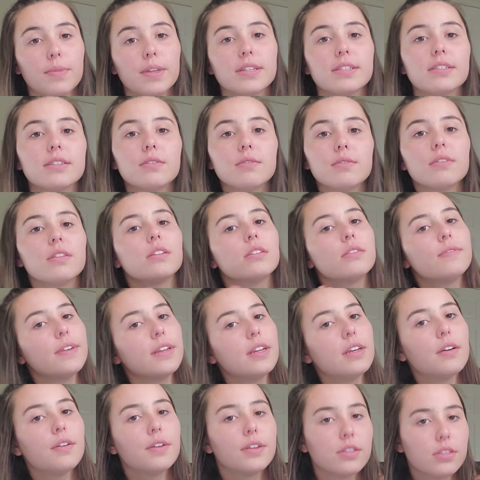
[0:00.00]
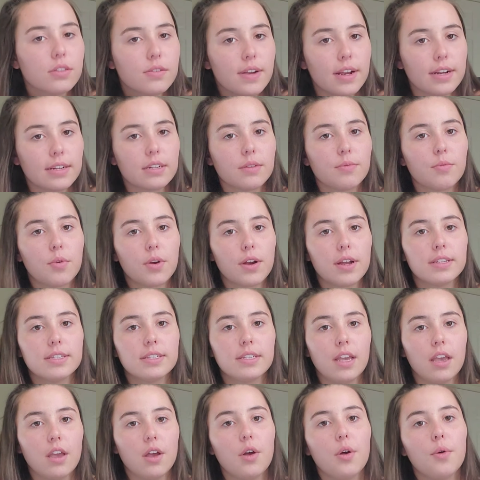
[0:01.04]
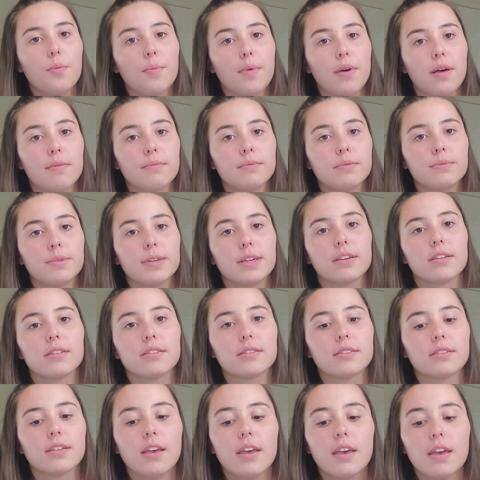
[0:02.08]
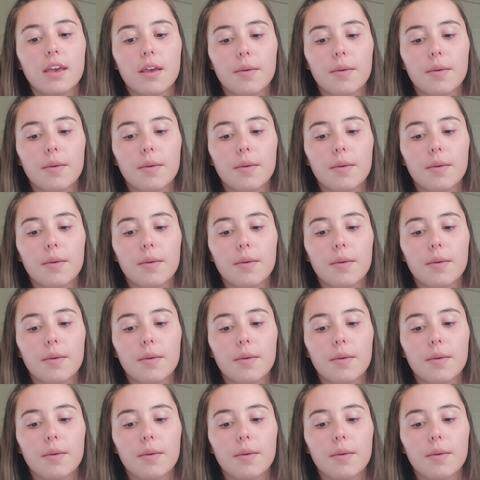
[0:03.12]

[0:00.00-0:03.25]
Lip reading: This video is directed more at stay-at-home moms because